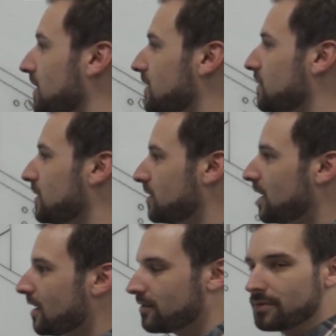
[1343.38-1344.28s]
this, we should
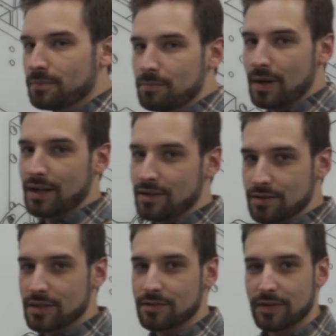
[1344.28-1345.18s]
have many
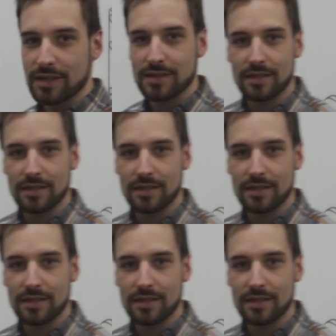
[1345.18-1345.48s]
uses for this